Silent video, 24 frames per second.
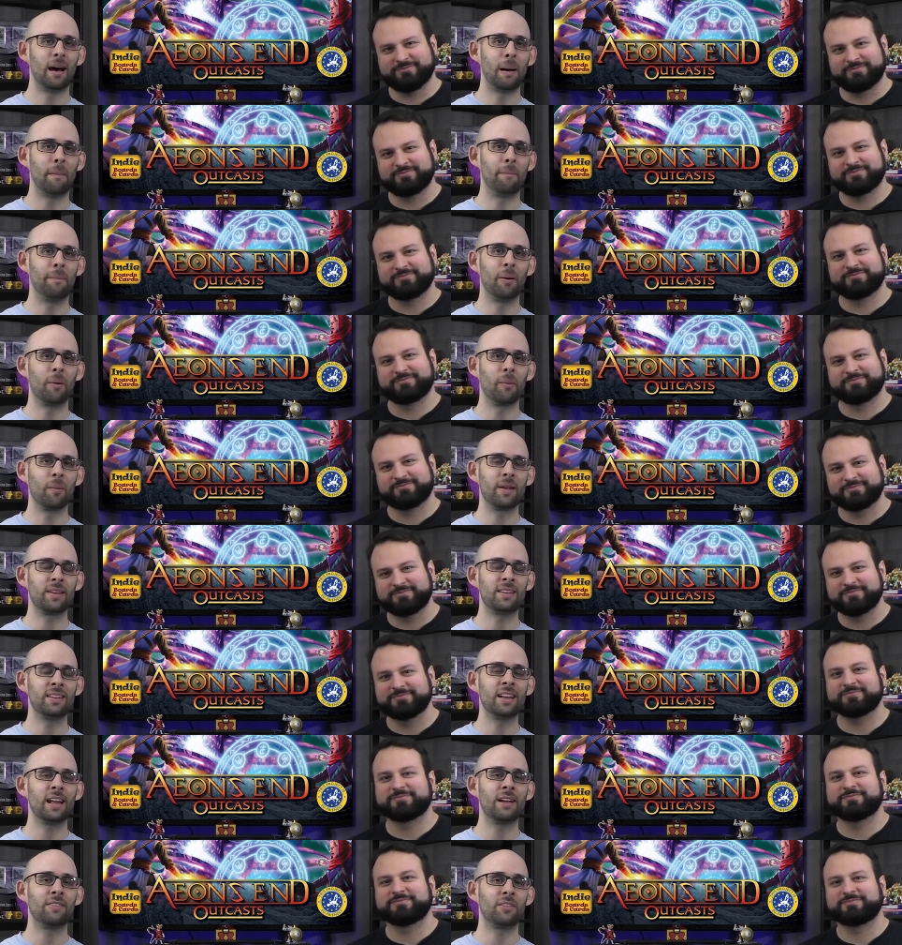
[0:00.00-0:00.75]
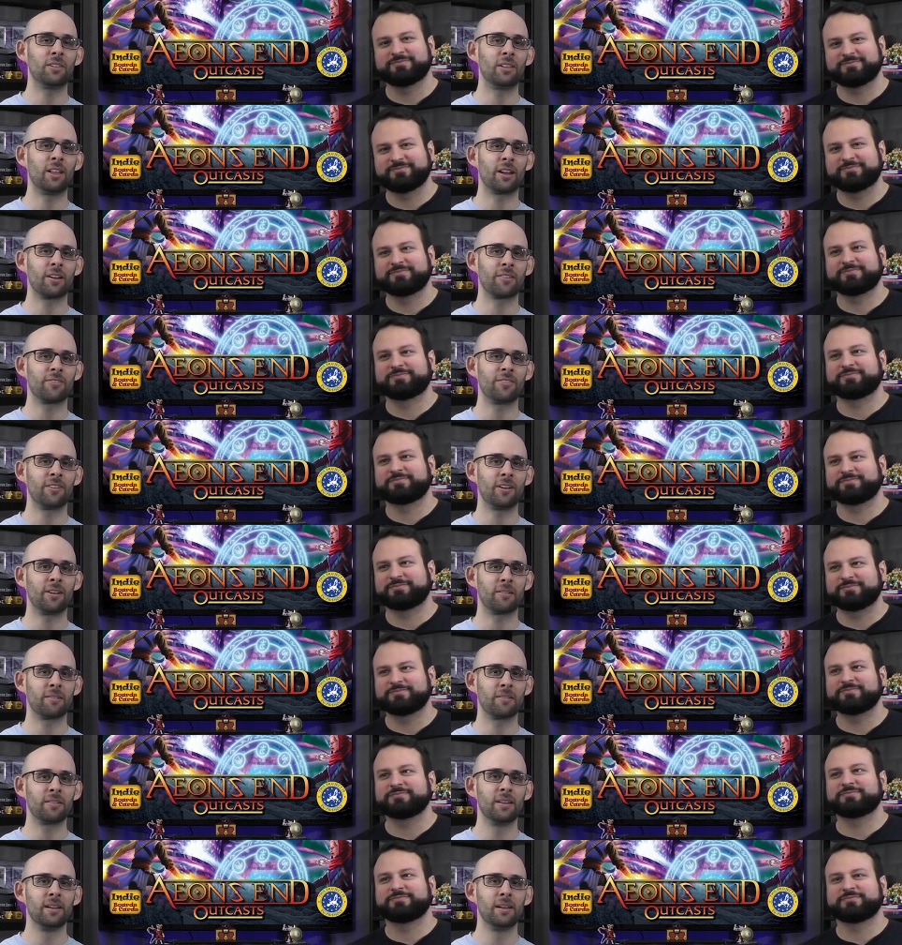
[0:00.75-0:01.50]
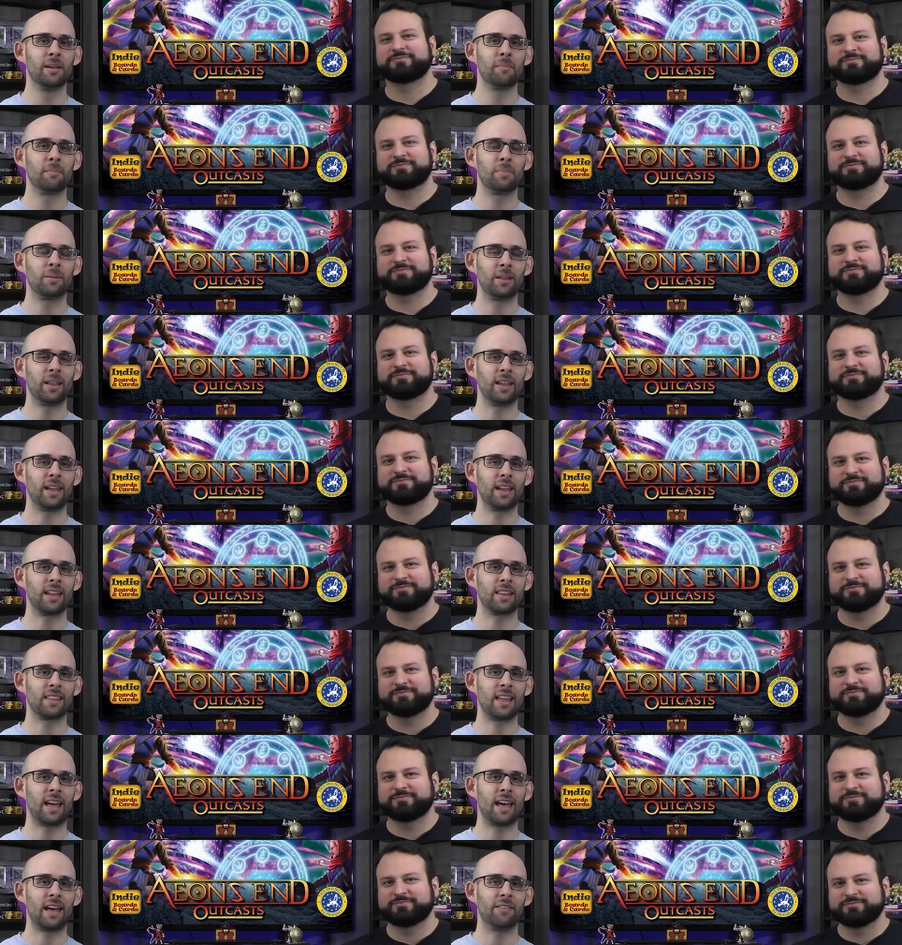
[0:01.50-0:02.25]
Speaker 1: uh, but we did have a lot of fun
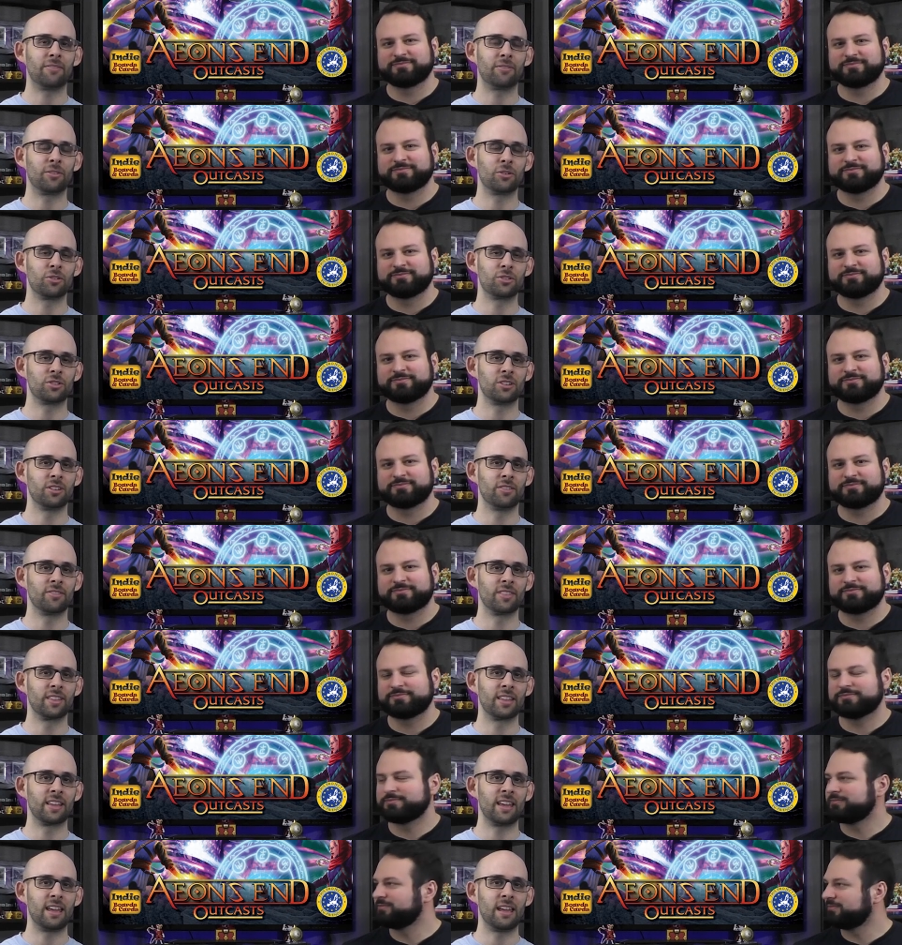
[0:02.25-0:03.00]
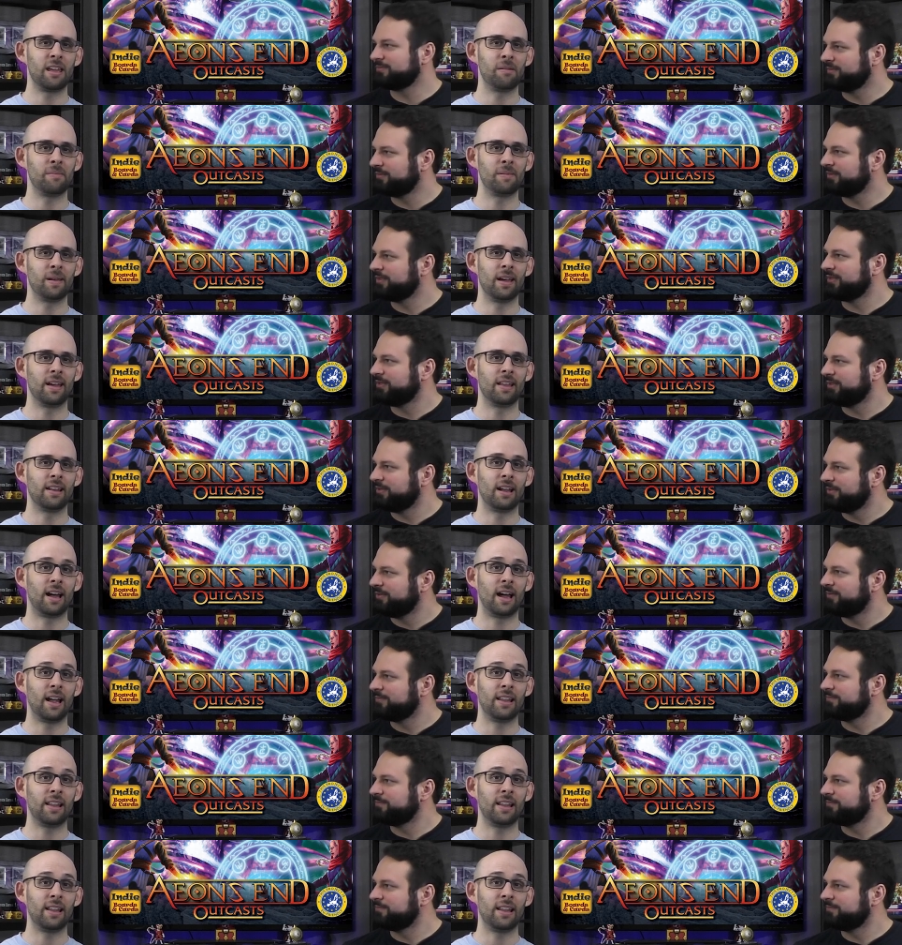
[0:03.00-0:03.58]
playing that version of the game, and